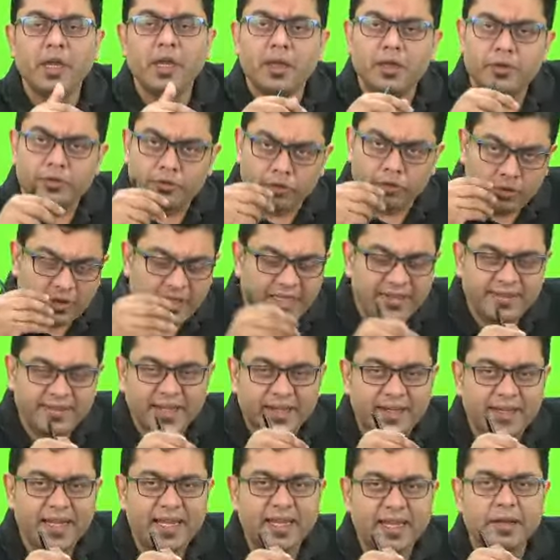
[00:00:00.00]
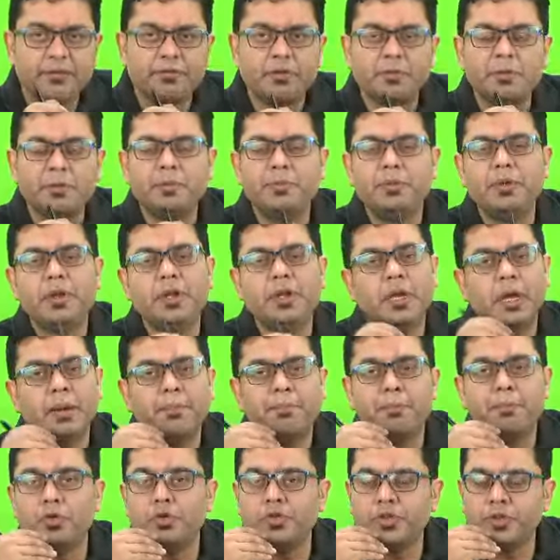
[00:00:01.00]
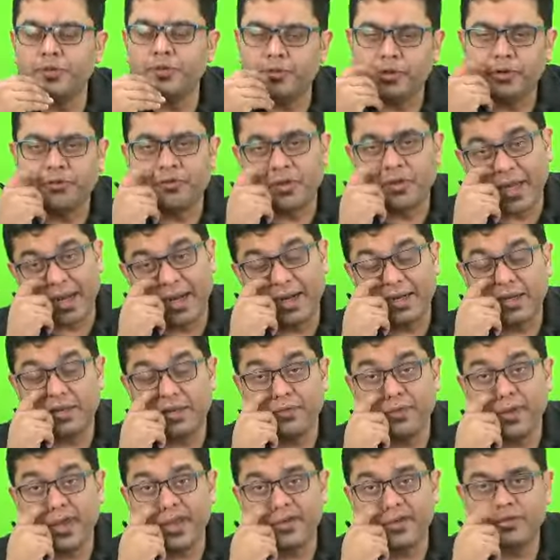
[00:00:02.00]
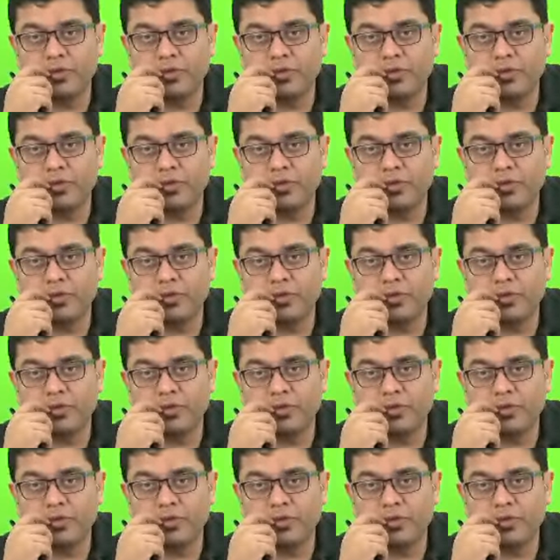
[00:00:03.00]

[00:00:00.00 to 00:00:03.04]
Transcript: So these are taken from the portions of current affairs.